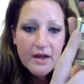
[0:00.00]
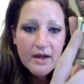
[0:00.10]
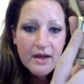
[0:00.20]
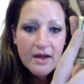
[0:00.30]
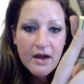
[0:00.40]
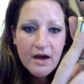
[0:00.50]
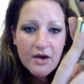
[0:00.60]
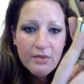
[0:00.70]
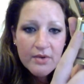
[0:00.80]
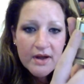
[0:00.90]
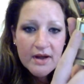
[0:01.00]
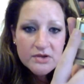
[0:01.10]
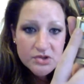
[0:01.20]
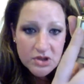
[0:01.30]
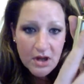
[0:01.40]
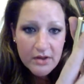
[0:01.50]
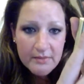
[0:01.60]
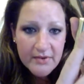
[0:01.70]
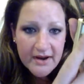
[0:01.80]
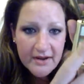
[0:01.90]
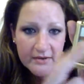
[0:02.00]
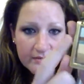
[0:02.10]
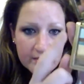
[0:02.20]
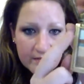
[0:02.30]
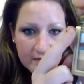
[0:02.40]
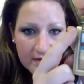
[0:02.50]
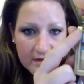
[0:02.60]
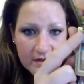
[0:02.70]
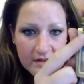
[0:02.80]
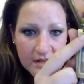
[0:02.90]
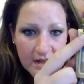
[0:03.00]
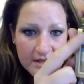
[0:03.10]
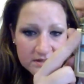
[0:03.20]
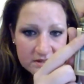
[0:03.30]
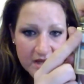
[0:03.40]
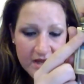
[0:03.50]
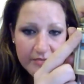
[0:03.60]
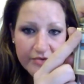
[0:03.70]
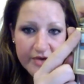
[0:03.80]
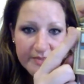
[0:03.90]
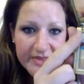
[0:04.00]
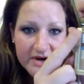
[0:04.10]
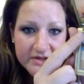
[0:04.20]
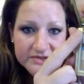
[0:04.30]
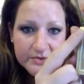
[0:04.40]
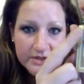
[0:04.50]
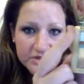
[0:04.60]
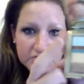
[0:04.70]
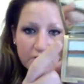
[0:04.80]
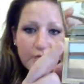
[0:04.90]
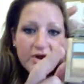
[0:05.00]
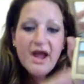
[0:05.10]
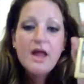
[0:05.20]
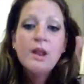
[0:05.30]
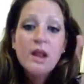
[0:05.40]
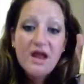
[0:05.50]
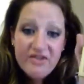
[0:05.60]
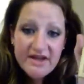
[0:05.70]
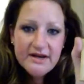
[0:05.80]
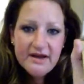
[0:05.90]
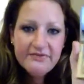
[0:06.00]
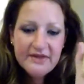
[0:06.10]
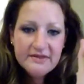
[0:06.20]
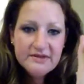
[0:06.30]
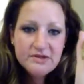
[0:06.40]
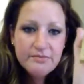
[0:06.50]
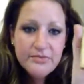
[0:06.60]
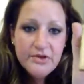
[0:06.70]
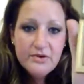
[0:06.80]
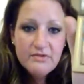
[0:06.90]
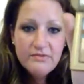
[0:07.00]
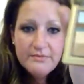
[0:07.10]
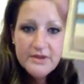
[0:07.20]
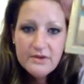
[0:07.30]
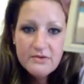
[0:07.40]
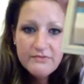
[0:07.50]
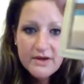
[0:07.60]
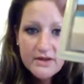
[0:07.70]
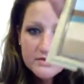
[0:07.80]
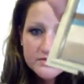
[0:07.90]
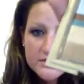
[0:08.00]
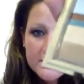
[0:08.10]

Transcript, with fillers: uh, aqua, chocolate brown, and a light sky blue up there. It's really shimmery. I love it. I think these are beautiful, beautiful colors.